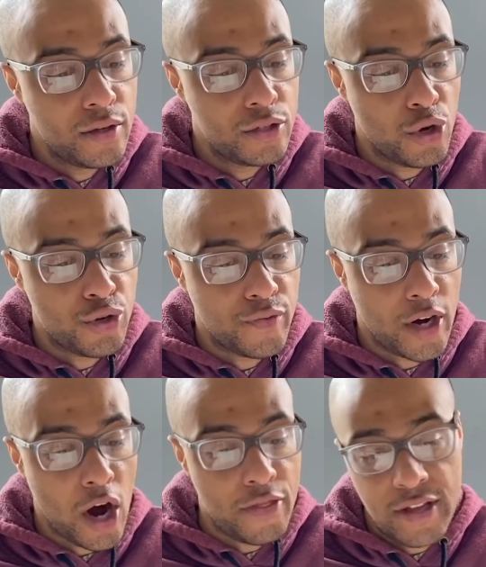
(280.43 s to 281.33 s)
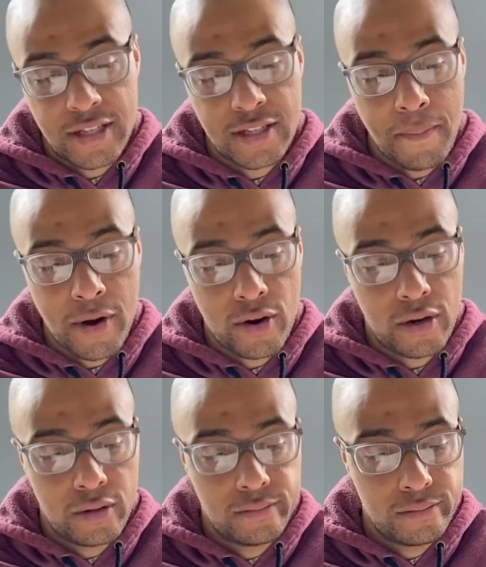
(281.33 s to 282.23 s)
Don't you regard this as a
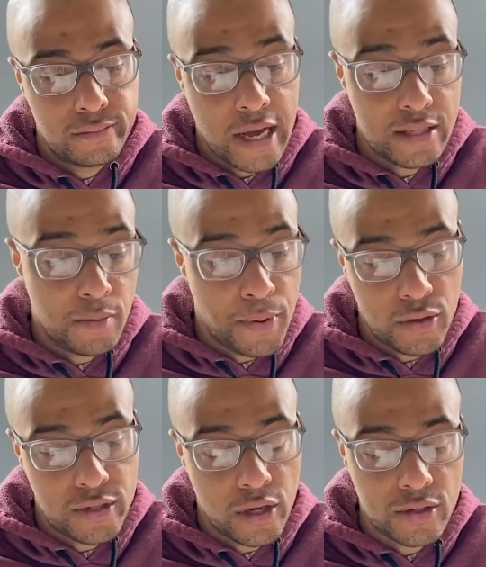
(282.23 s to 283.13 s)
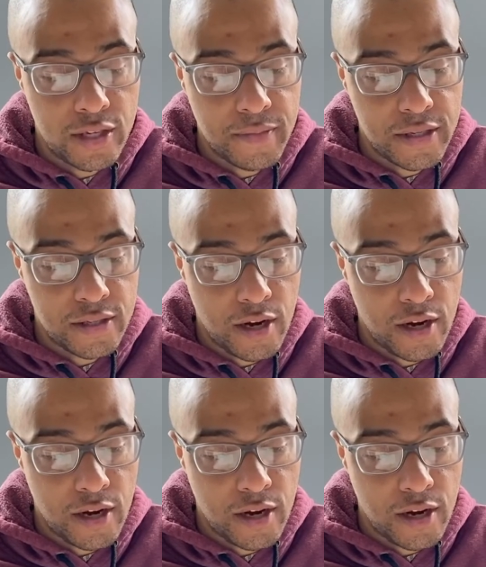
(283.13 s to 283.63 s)
miracle? I suppose so, said Mrs.